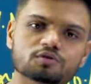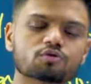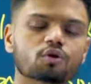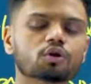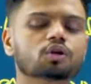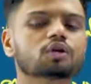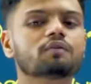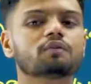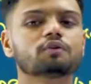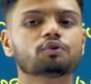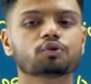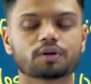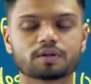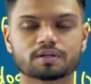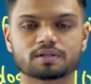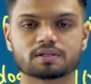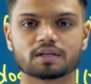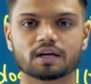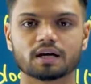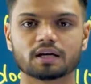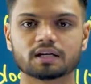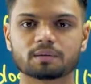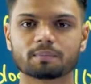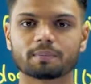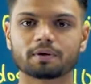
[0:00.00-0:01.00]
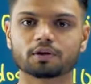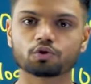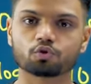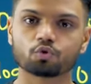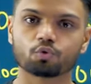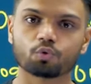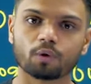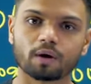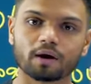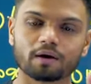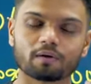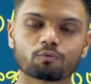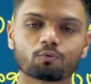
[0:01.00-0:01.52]
is not given in your NCERT, but you
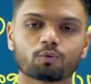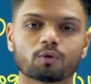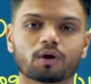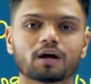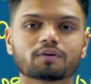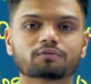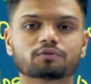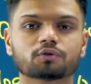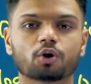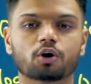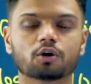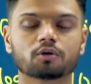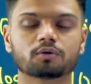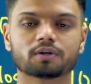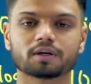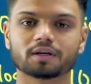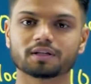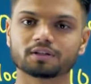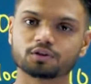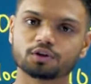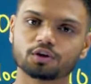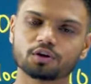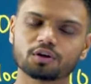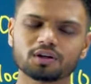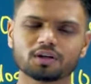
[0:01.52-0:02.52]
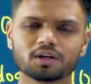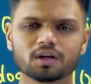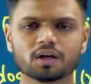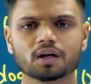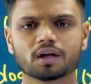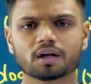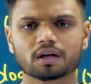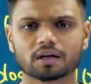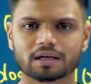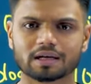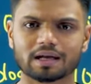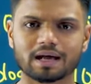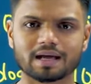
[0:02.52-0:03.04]
would have thought in your
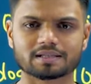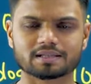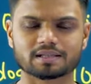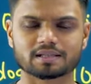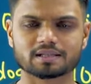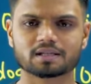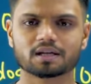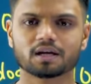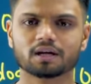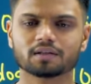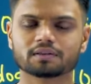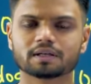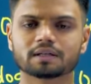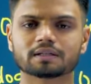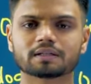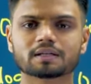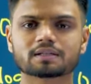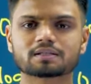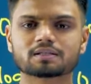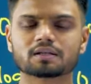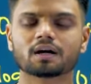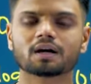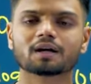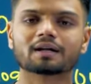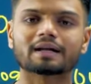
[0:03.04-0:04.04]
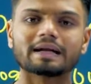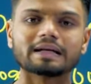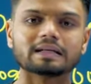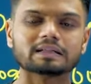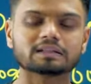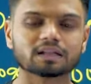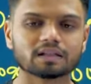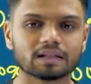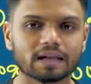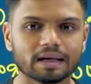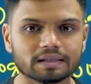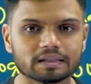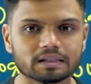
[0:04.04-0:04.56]
classes. That is, writing
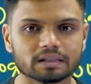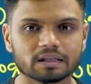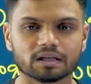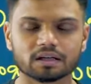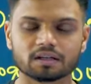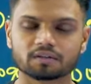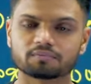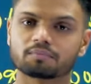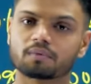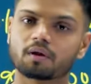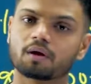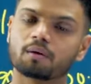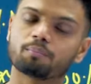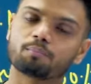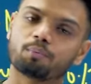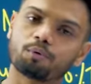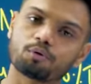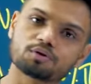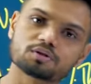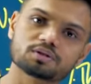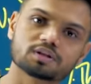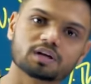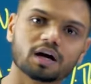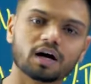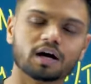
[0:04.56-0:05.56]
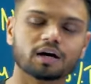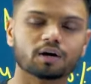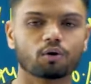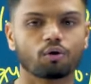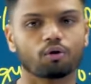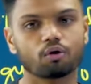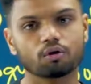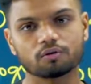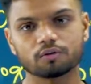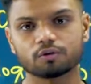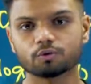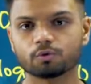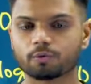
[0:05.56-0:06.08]
the letter, postcard,
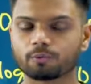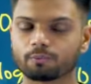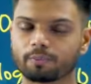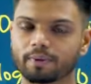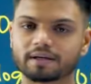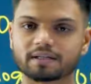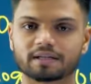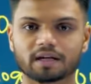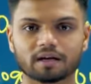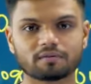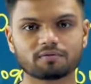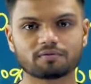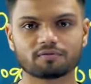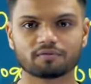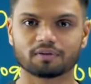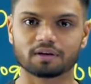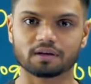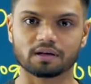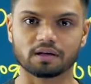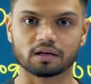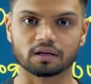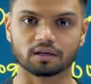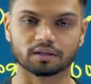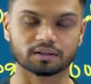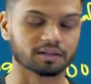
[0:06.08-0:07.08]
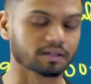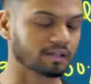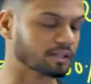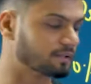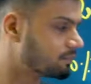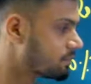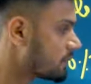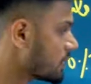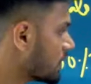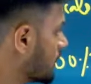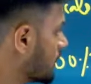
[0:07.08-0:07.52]
all of you might have learnt it.